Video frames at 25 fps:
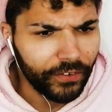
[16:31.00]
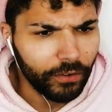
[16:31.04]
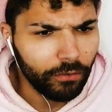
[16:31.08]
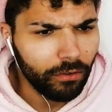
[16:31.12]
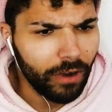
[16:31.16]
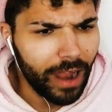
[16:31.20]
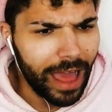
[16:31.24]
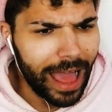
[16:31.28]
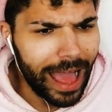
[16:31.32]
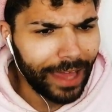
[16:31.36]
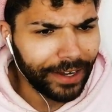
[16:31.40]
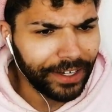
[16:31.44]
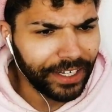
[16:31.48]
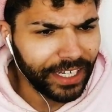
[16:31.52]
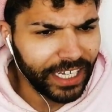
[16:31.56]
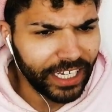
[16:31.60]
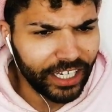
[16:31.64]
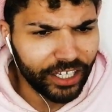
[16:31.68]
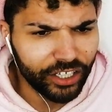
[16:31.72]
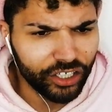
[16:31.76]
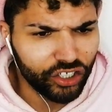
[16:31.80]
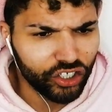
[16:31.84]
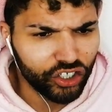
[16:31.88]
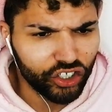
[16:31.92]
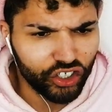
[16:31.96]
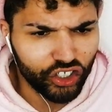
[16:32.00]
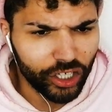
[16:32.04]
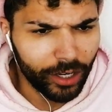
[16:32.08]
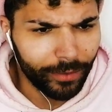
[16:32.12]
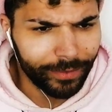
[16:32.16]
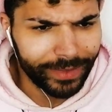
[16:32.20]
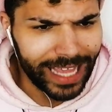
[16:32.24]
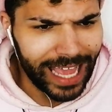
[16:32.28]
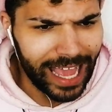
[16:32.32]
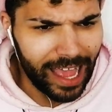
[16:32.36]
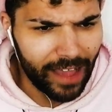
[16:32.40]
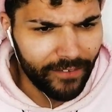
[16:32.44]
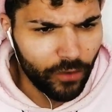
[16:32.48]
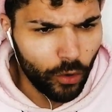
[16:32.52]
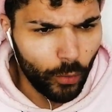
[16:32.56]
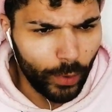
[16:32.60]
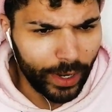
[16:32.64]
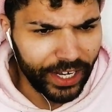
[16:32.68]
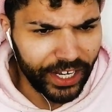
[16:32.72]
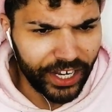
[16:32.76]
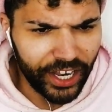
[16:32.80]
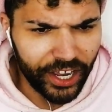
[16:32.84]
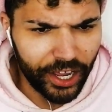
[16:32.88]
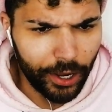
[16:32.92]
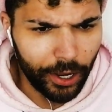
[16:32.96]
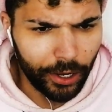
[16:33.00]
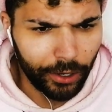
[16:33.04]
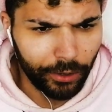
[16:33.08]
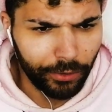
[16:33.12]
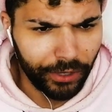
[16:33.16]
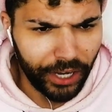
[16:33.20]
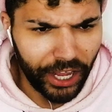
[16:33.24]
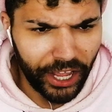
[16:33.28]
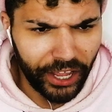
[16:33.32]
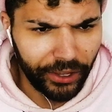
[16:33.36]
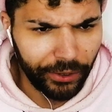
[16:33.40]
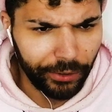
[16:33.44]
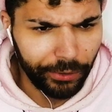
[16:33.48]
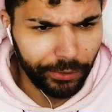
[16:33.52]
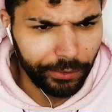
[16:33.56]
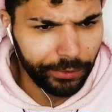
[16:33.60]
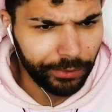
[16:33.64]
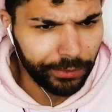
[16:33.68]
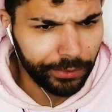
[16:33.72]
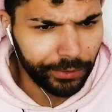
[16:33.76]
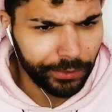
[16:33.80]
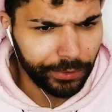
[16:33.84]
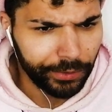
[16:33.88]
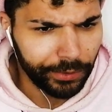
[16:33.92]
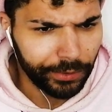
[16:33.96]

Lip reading: feel like Negan just jumped out of a window, no?